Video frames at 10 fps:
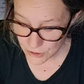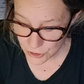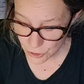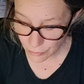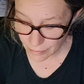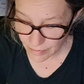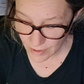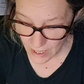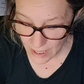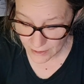So
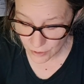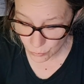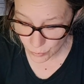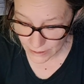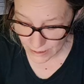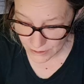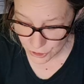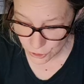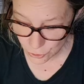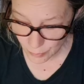then we get
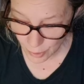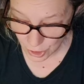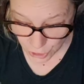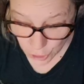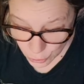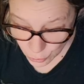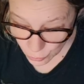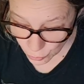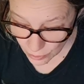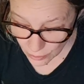to part
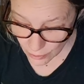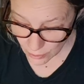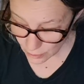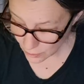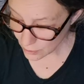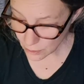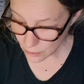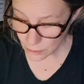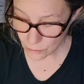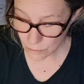2,
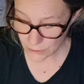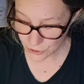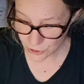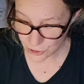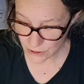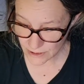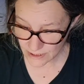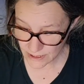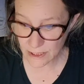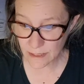which is
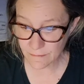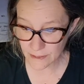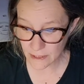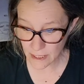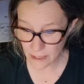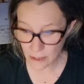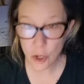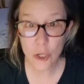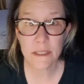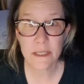tentatively
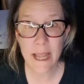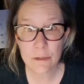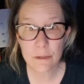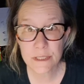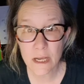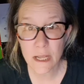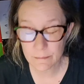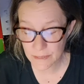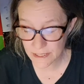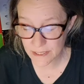called Now
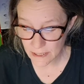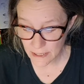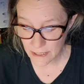Times.